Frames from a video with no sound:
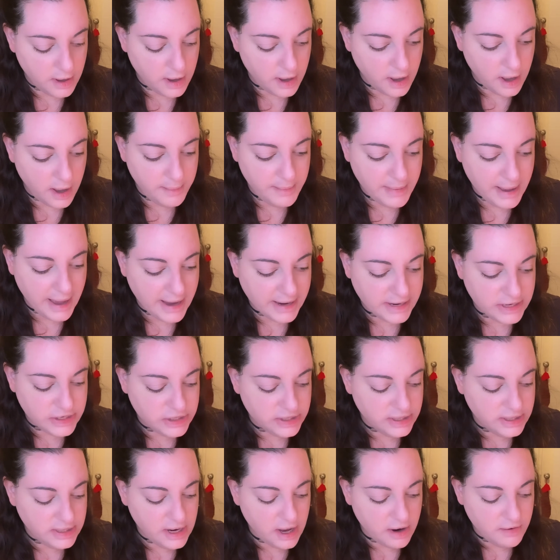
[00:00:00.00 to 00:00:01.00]
I'm
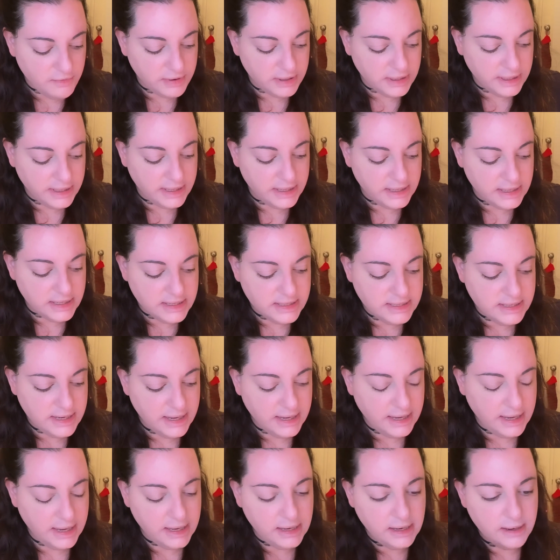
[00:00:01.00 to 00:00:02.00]
actually not really going to
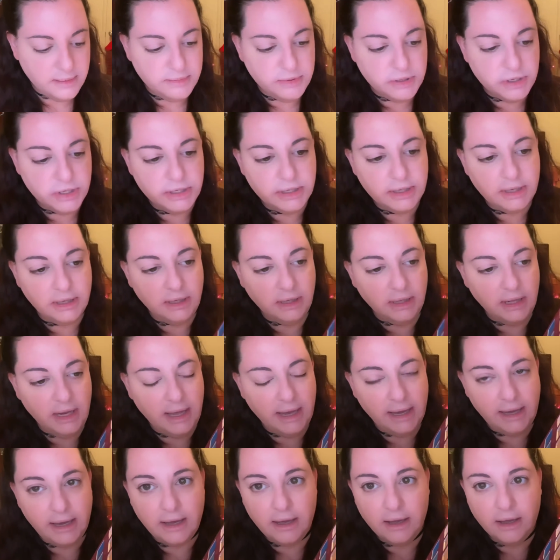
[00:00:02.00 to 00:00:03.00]
dig in. I'm just going to
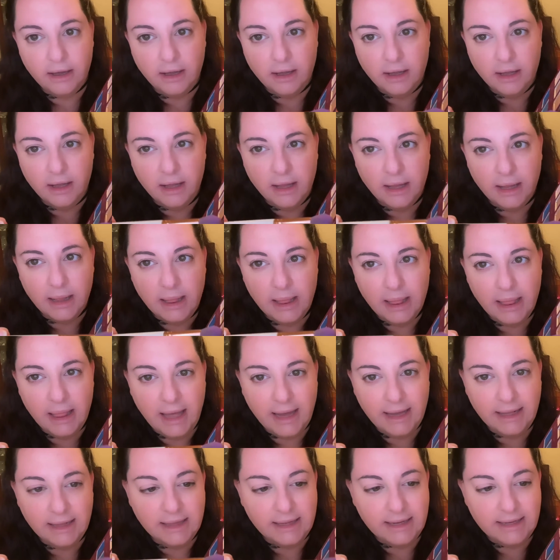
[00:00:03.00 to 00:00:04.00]
like
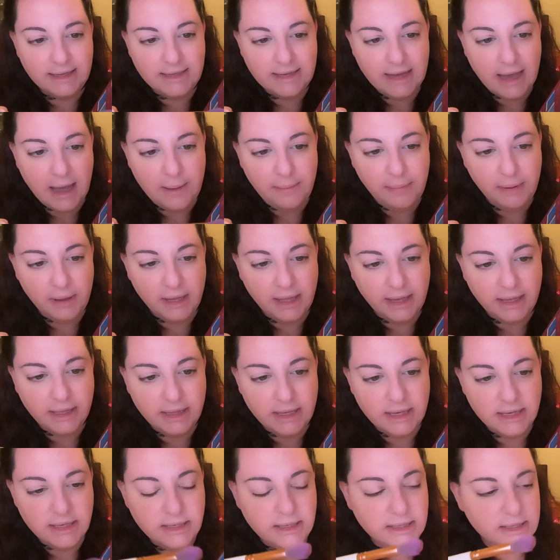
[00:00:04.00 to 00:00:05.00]
lightly tap it like
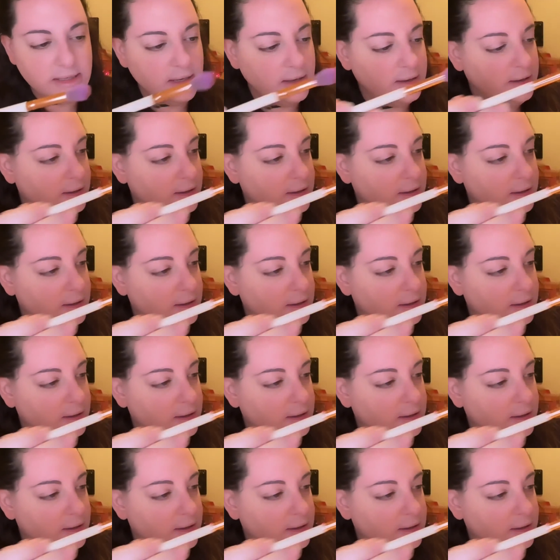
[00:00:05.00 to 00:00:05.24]
this.